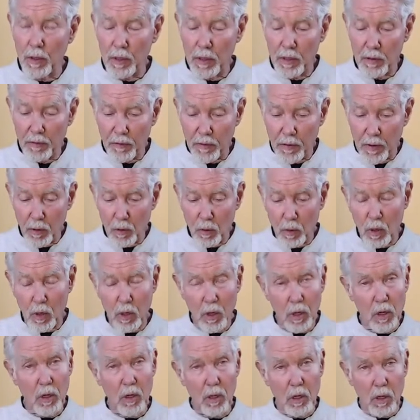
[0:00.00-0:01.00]
If there
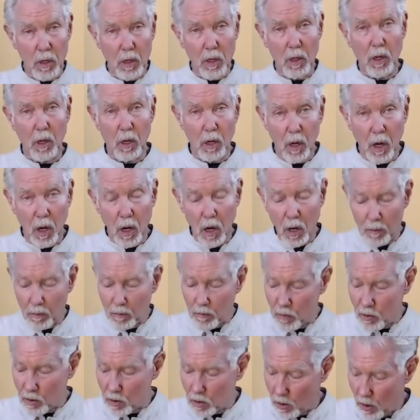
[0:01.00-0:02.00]
were
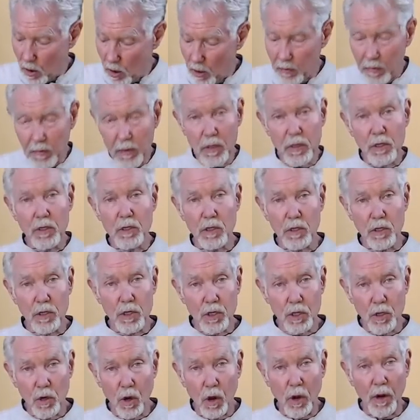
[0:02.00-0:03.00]
arms on
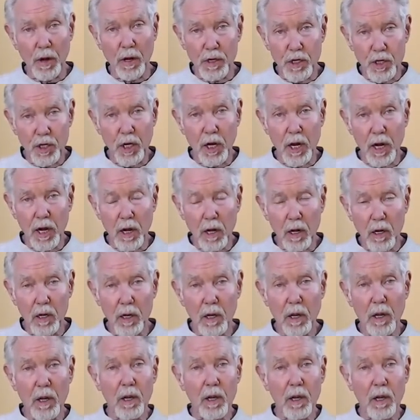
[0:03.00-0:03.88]
a chair,